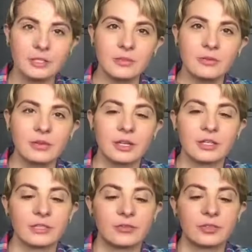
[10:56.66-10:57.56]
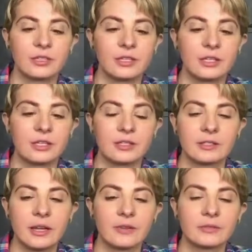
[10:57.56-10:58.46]
used to be really indifferent to eating
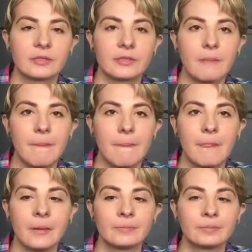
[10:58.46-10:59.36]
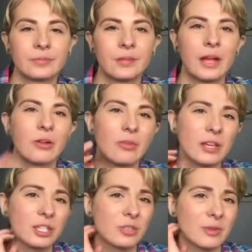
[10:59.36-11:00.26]
sounds. I don't
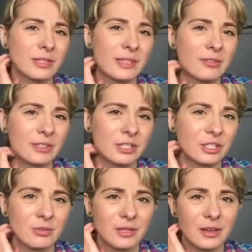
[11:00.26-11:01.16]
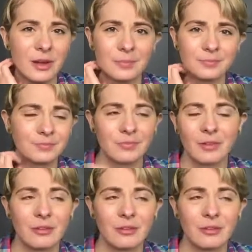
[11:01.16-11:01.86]
like chewing sounds like chewing gum.